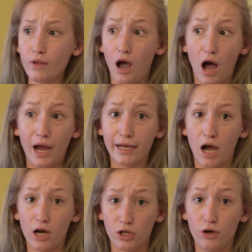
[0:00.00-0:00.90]
I
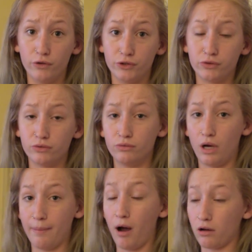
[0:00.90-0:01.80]
bought clothes
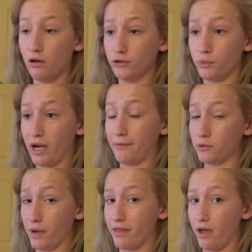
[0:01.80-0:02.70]
when I was
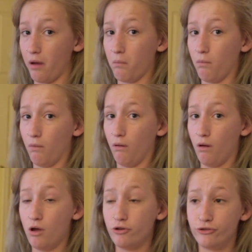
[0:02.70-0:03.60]
with him.
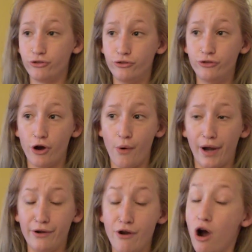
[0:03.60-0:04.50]
So I
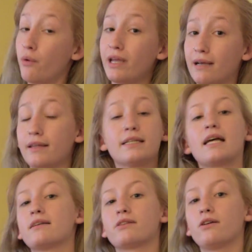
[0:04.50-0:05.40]
know he at least
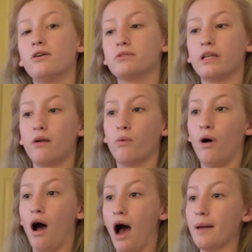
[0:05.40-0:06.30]
has the clothes that
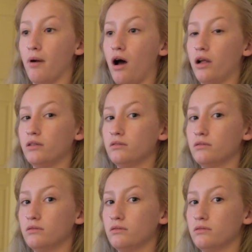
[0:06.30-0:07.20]
I bought
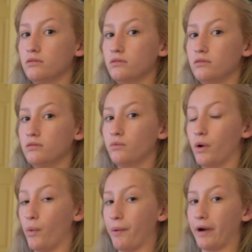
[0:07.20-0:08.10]

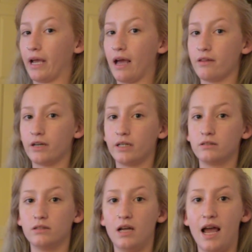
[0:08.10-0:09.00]
when we were together.
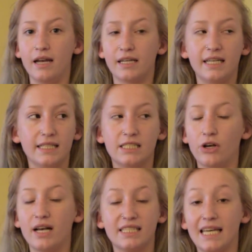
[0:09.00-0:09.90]
And he still
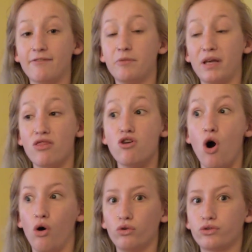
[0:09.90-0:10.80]
hasn't given me
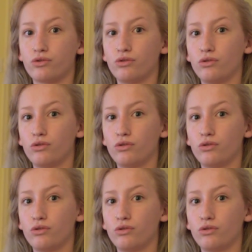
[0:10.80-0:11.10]
those.